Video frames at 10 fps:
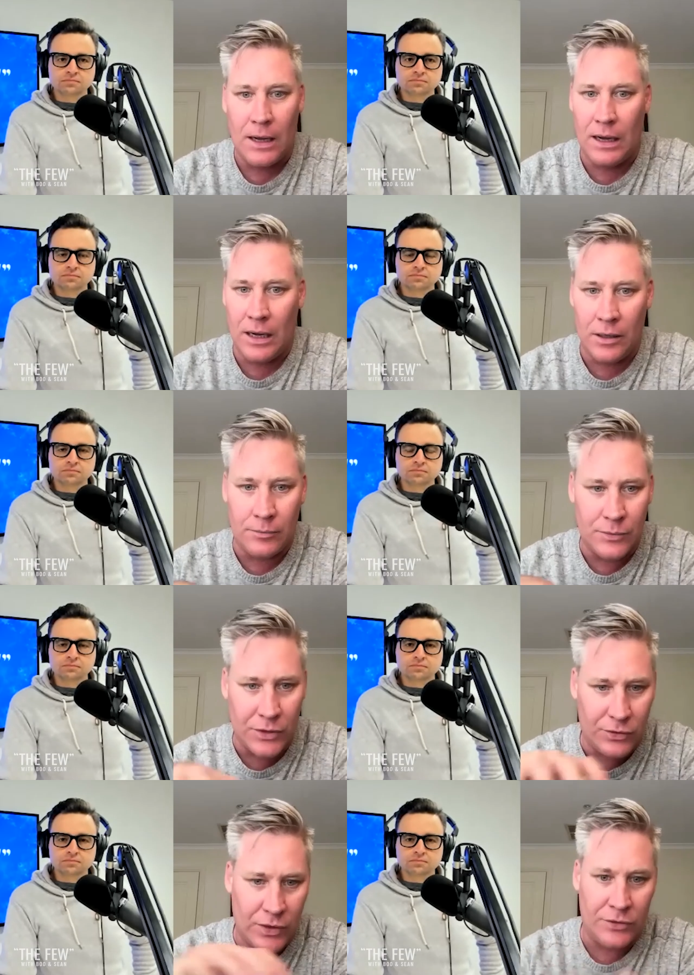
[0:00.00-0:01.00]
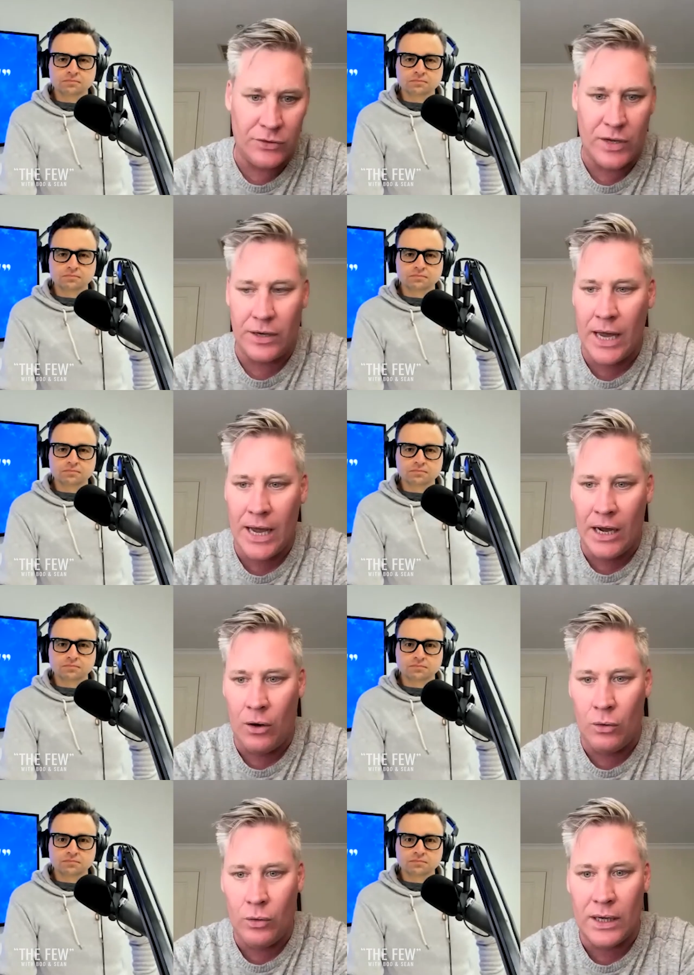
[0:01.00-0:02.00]
Speaker 1: Um, it's understanding
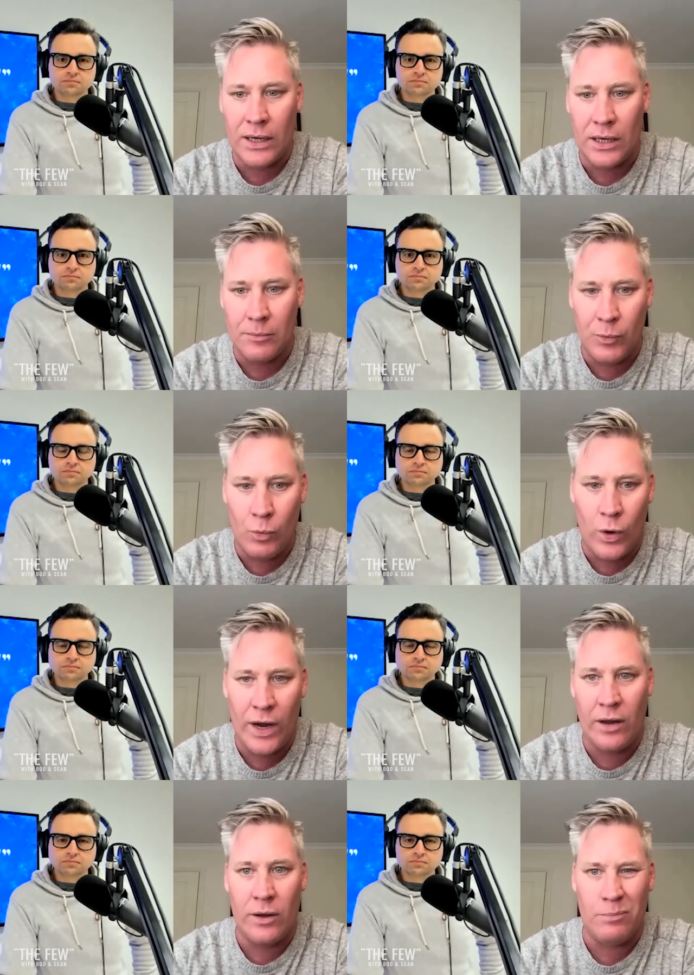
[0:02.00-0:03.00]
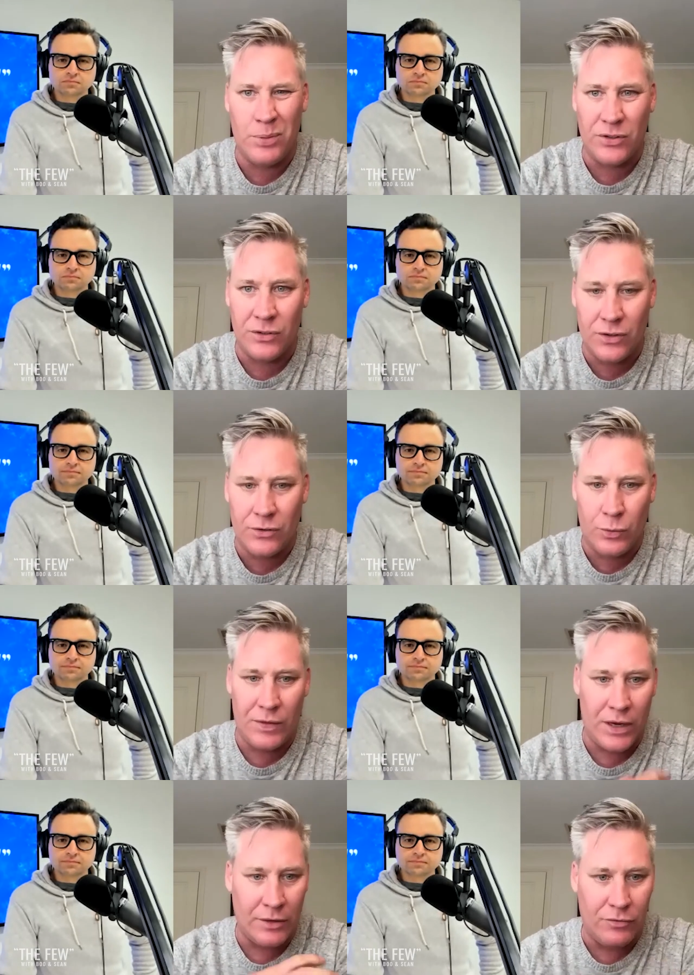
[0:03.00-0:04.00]
how uh, where businesses when
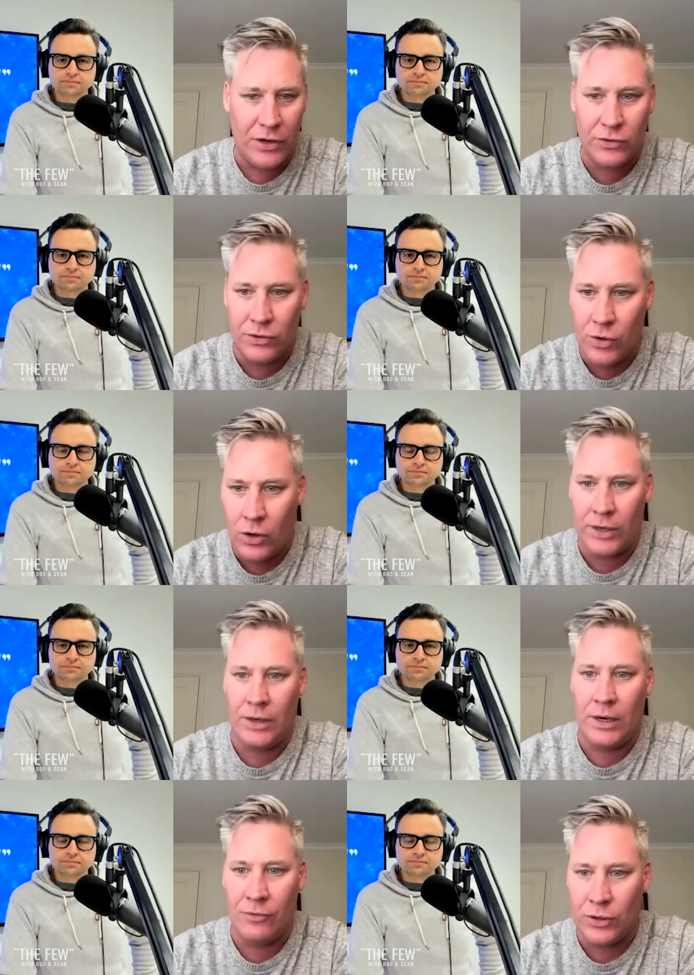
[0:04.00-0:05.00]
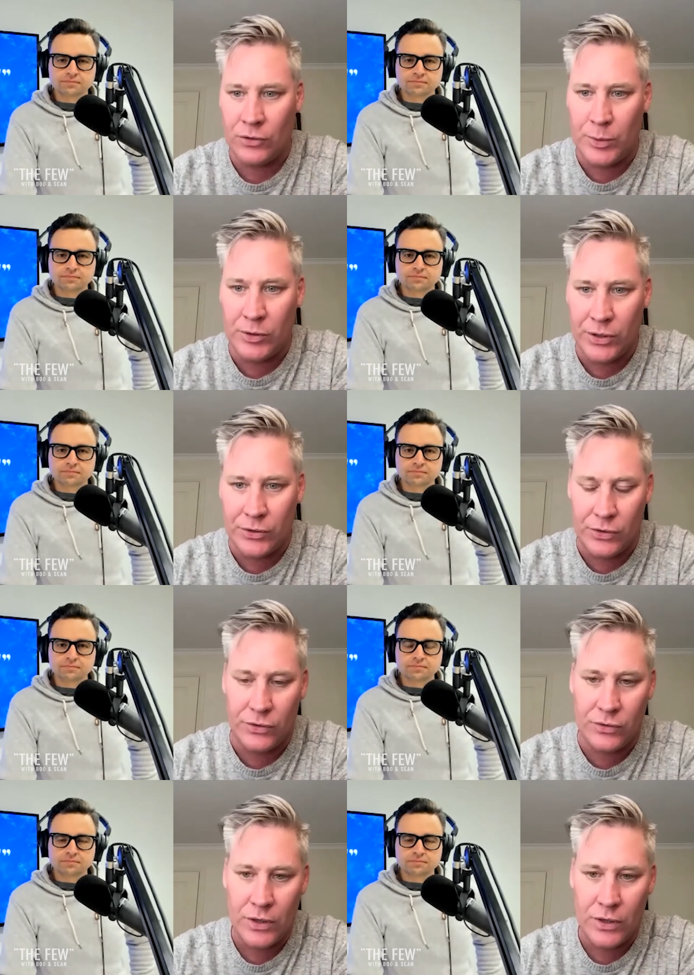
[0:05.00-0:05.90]
they invest in high level experiences.